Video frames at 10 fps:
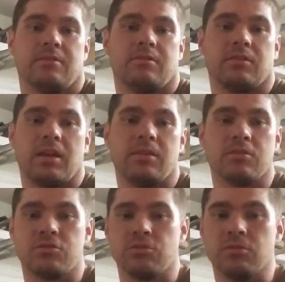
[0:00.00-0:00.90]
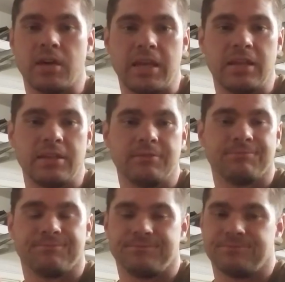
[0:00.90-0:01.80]
Okay, their dual 80
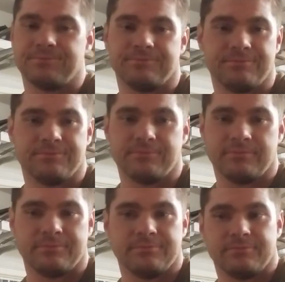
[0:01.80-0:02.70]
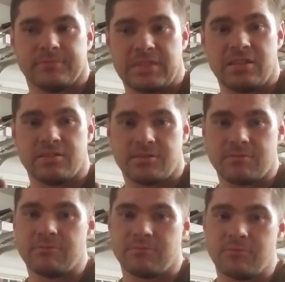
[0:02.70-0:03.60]
is
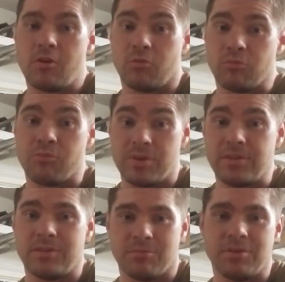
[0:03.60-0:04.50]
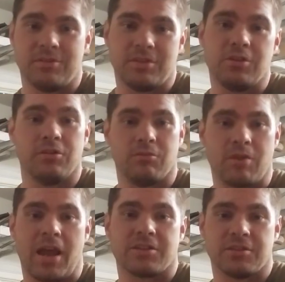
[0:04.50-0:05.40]
a really, really good
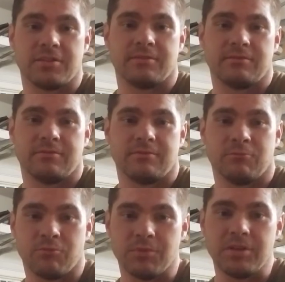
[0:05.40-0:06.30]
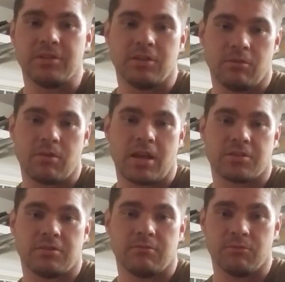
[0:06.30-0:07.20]
ratchet. Really good
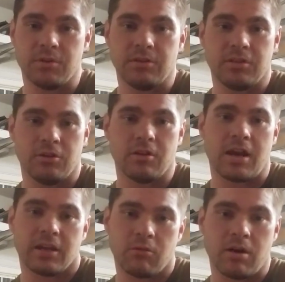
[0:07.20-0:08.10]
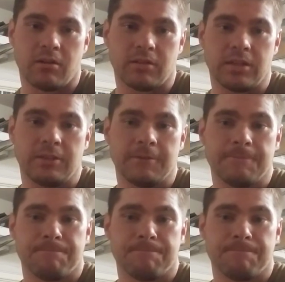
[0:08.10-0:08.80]
ratchet. Really good high quality.